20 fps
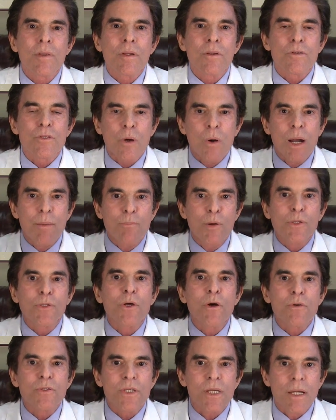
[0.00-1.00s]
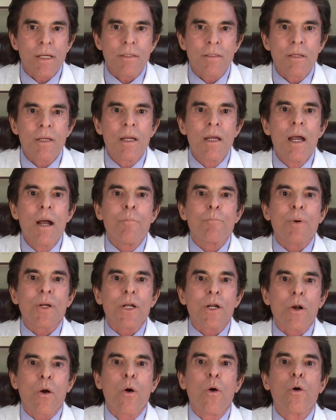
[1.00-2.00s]
So I put those in, but
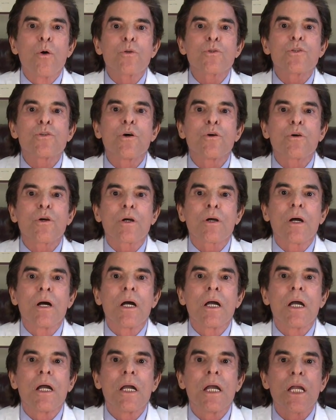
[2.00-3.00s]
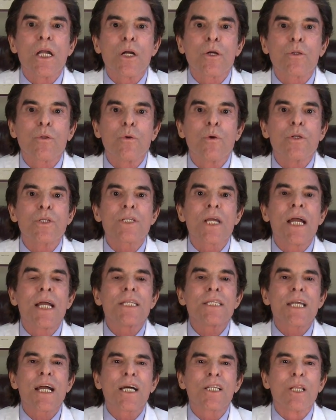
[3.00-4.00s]
it also includes
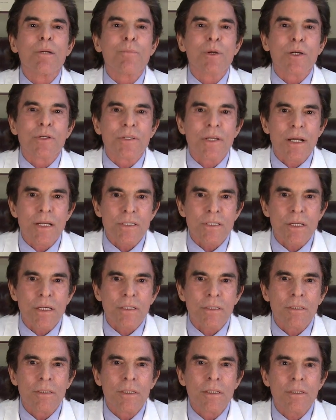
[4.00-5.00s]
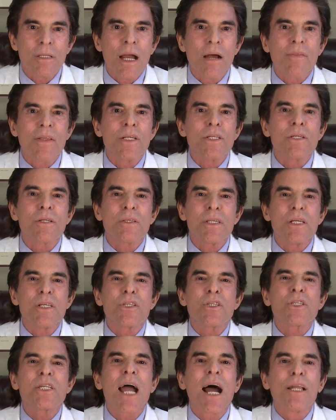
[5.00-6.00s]
telomere testing. Now
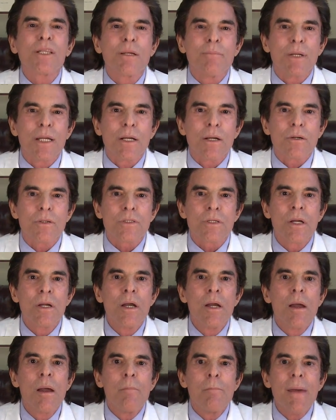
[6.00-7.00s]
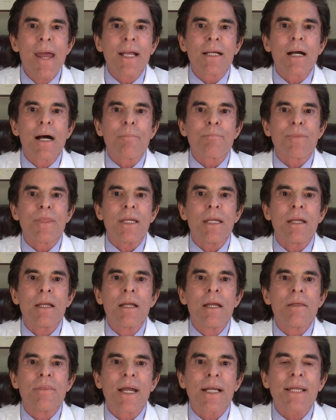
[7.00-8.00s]
these telomeres make up the
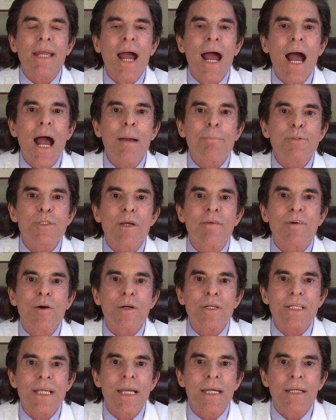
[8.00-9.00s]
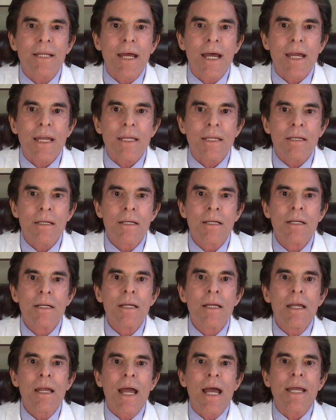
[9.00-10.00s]
caps of our DNA.
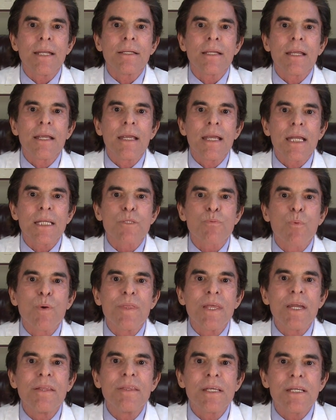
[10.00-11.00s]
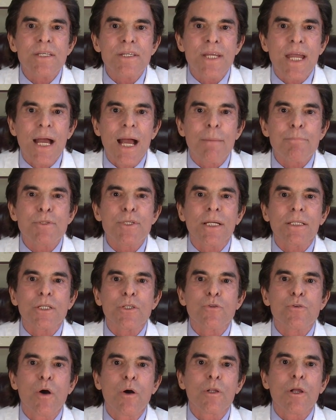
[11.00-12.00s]
And it's within these caps that
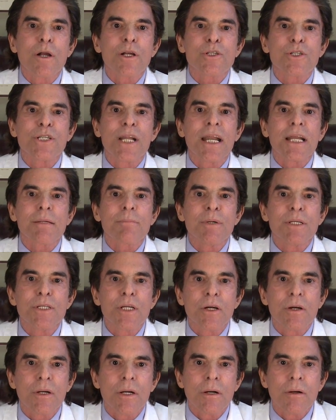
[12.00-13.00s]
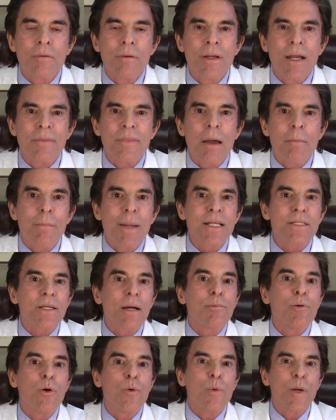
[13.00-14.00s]
control our genetic material, and that makes
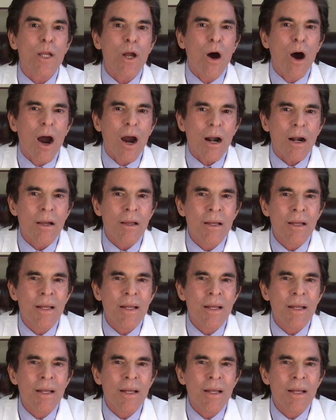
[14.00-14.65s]
up who we are.